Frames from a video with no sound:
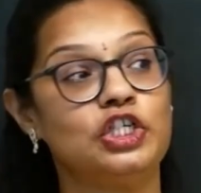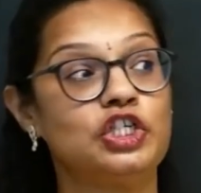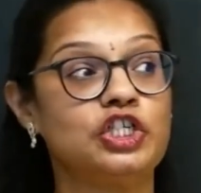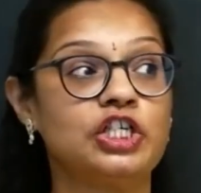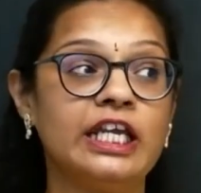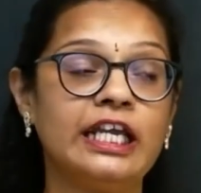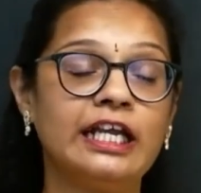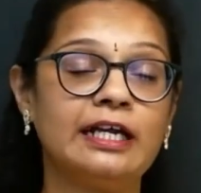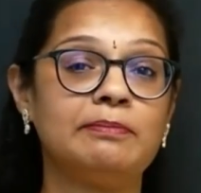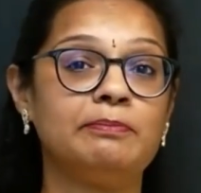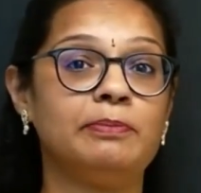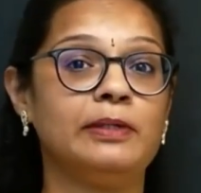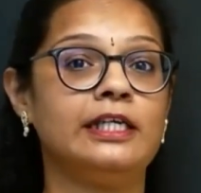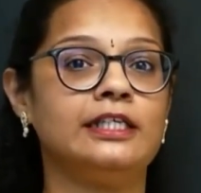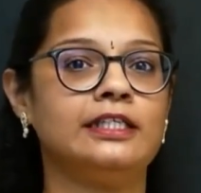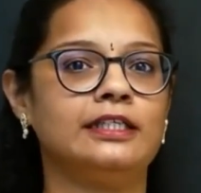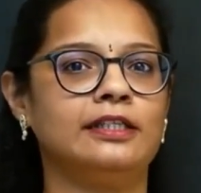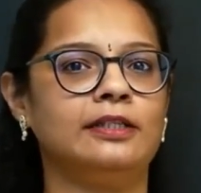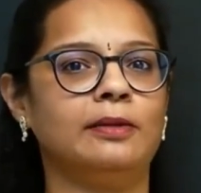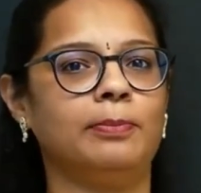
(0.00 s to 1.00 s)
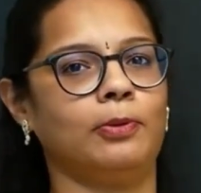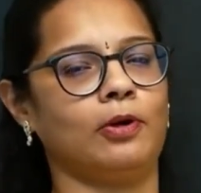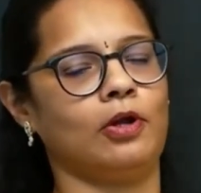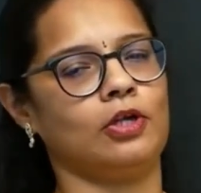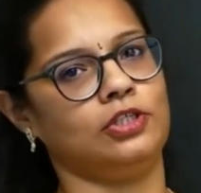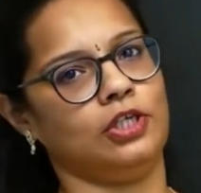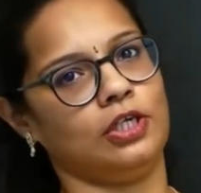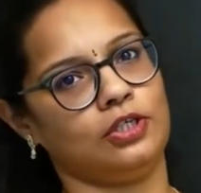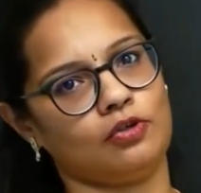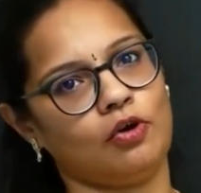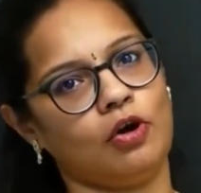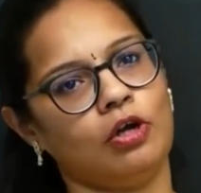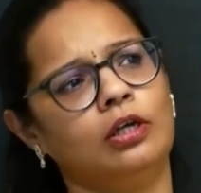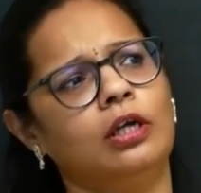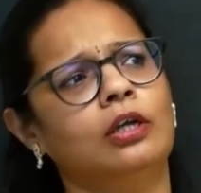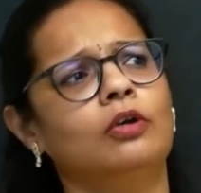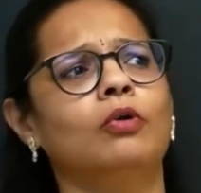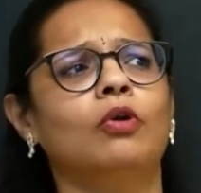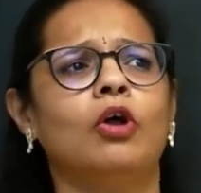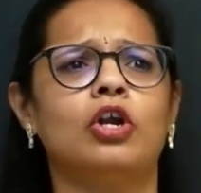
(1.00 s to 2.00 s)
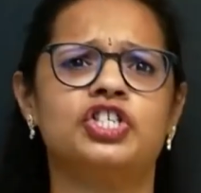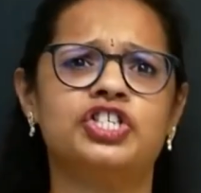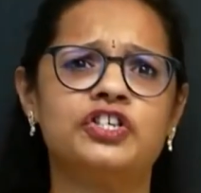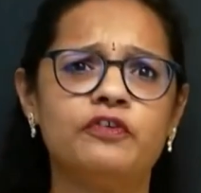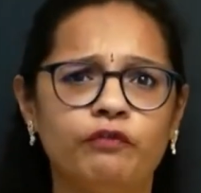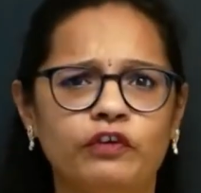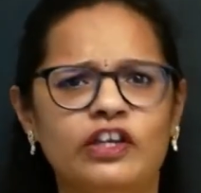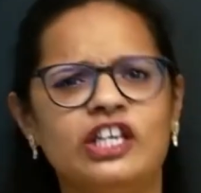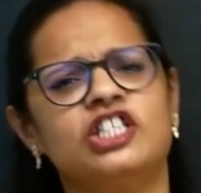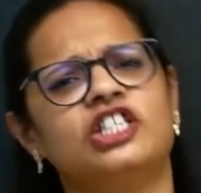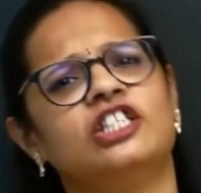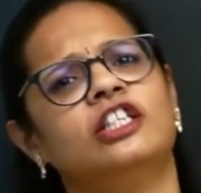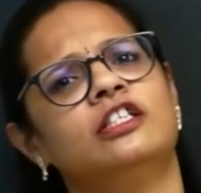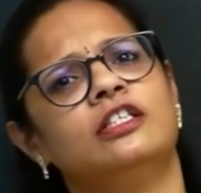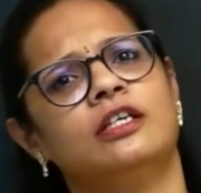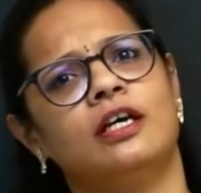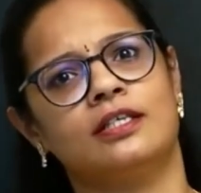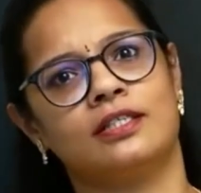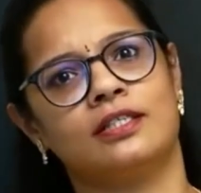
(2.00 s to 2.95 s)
She completed the project on her own, or she finished the